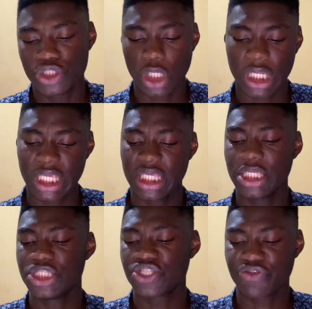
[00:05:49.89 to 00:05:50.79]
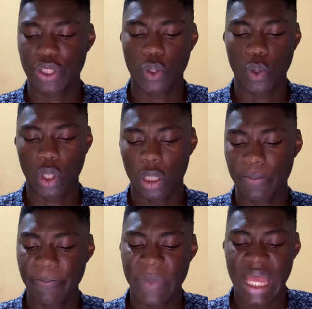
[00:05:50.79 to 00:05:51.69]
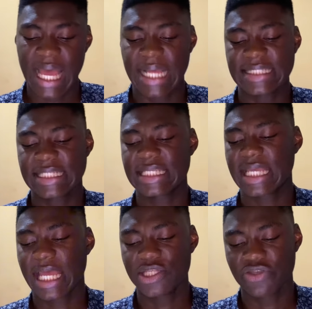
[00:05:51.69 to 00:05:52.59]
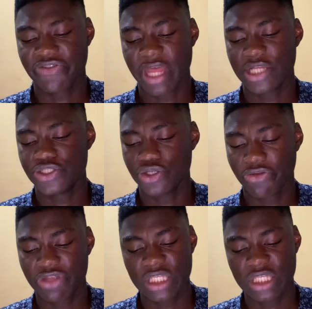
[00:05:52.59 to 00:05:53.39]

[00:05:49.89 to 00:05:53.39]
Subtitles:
jock itch, ringworm, and certain kinds of dandruff.